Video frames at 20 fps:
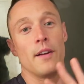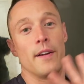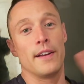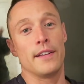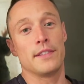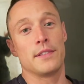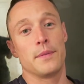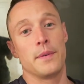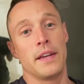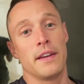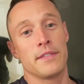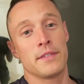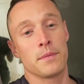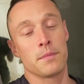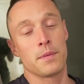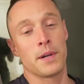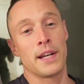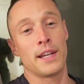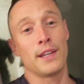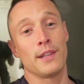All right, so we have
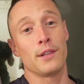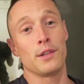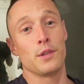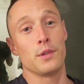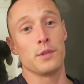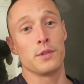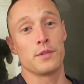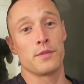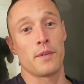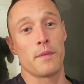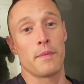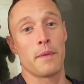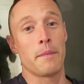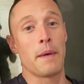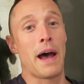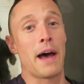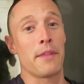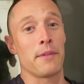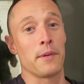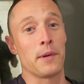some breaking news from
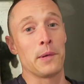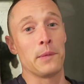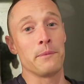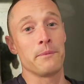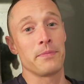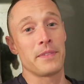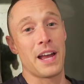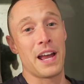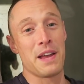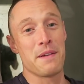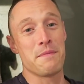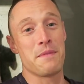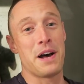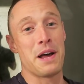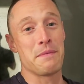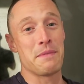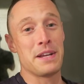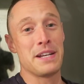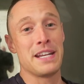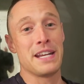the bathroom. I am
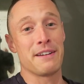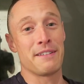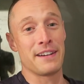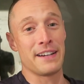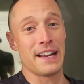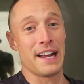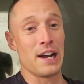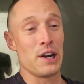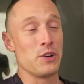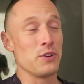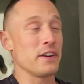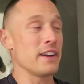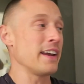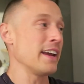on my date right now